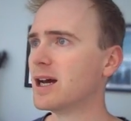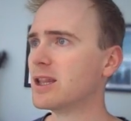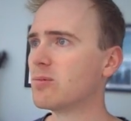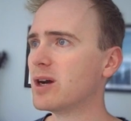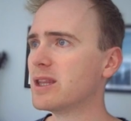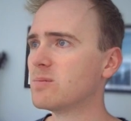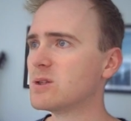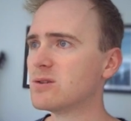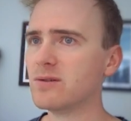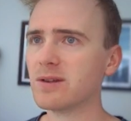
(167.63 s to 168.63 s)
And the way that
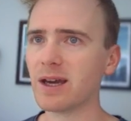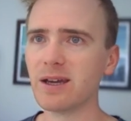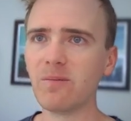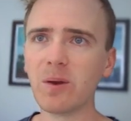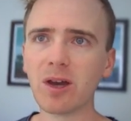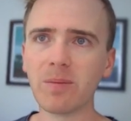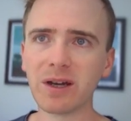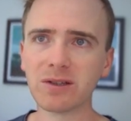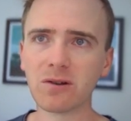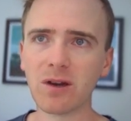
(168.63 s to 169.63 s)
we that, if we go
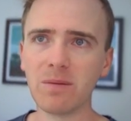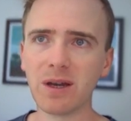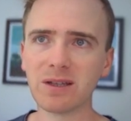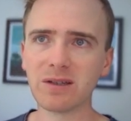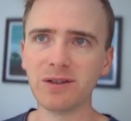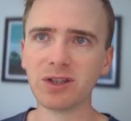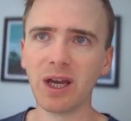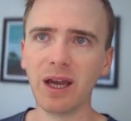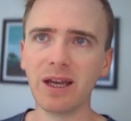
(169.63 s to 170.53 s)
back to create message,